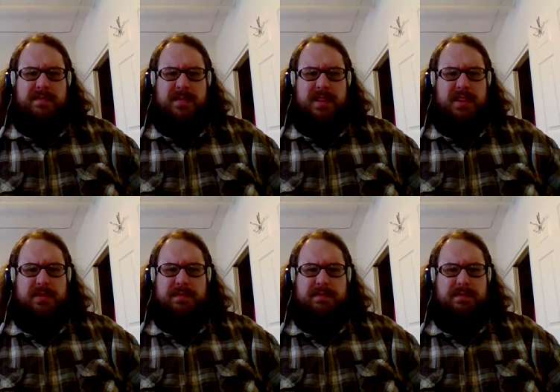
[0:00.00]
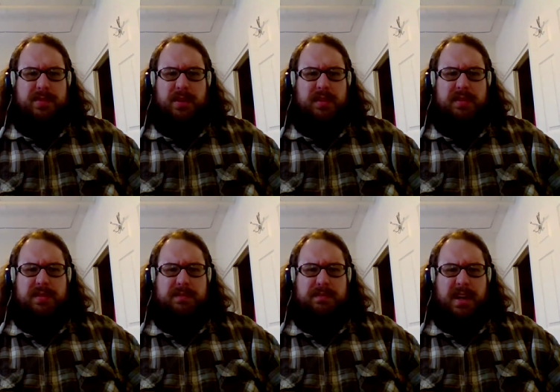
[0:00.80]
Just pools of
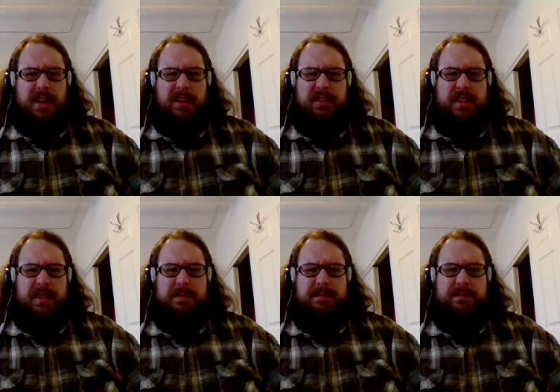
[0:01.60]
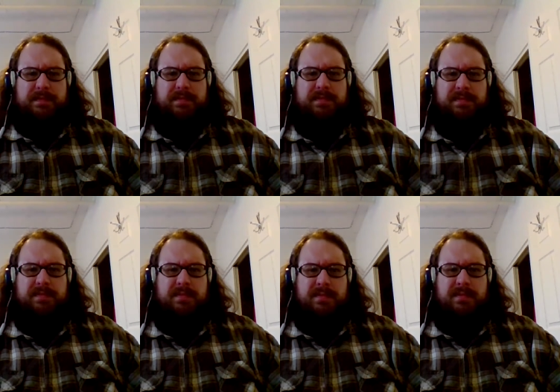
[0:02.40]
palm scum.
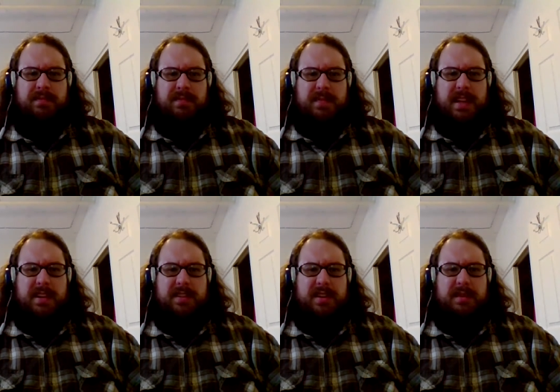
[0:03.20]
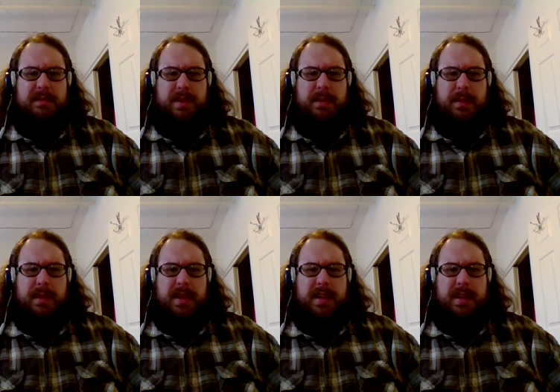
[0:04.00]
Not necessarily people,
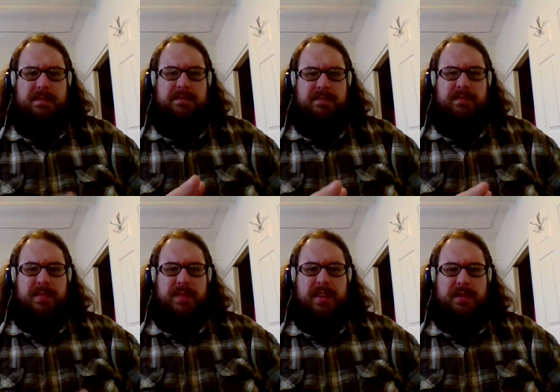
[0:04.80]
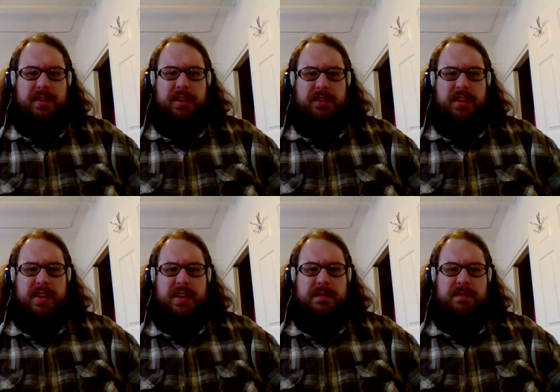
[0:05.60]
but like stuff that goes on
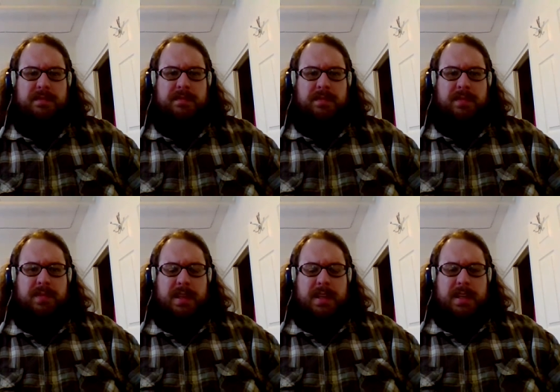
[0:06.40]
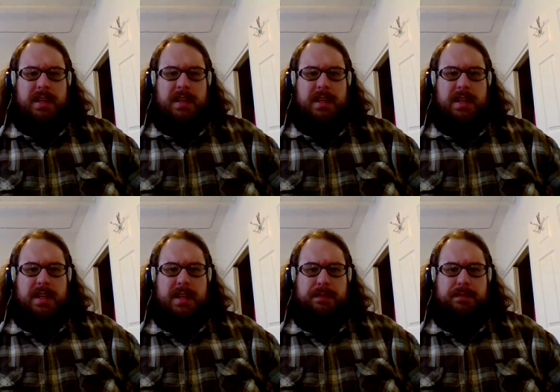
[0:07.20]
there.
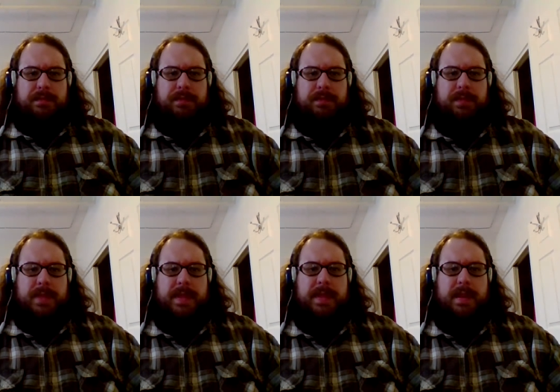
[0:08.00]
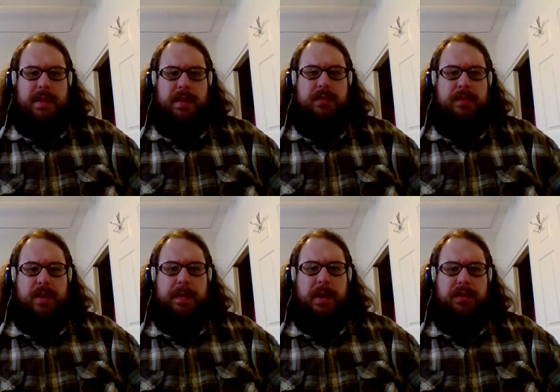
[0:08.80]
Um, now there are some very
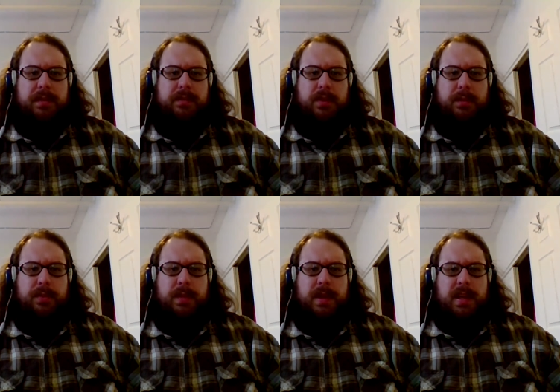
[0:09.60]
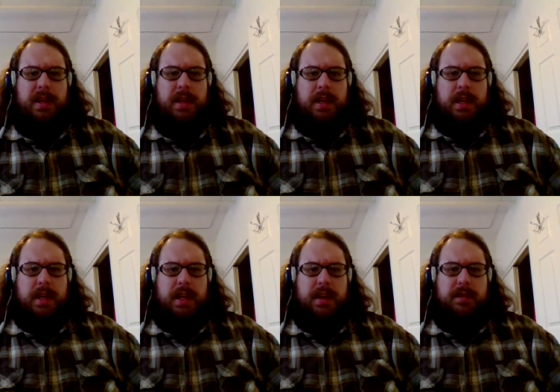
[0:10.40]
positive groups, but
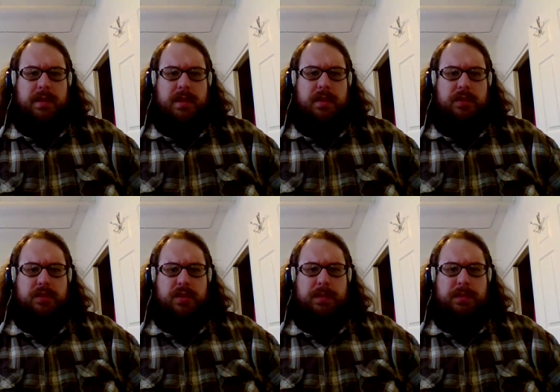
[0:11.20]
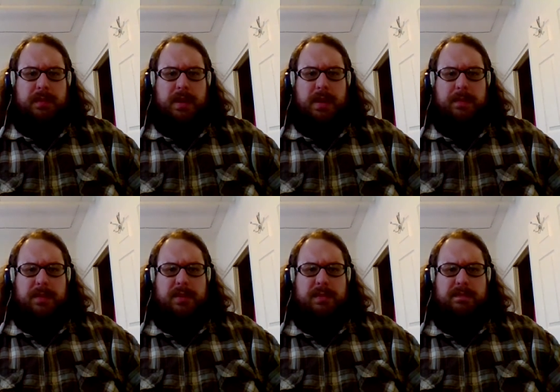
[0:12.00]
even those groups sometimes
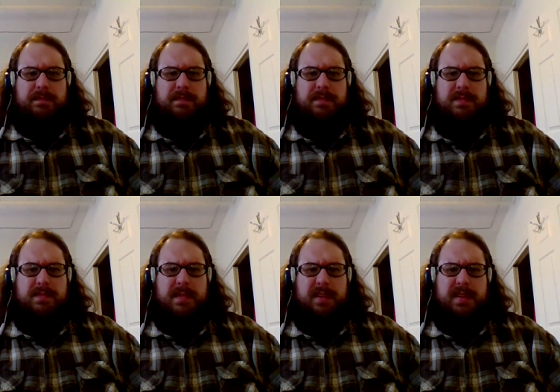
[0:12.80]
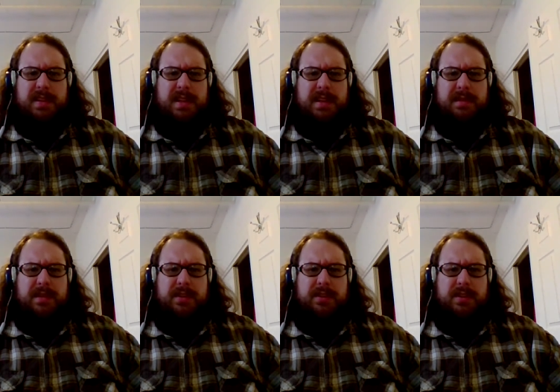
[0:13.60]
things get out of
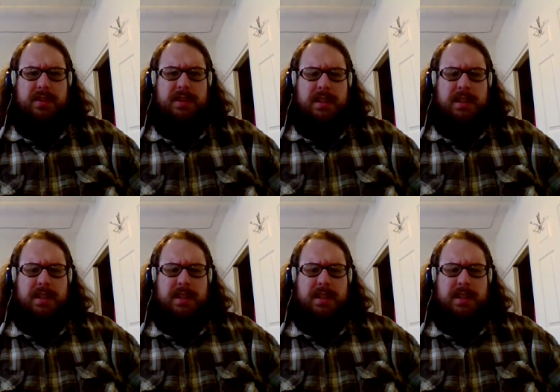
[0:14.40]
control.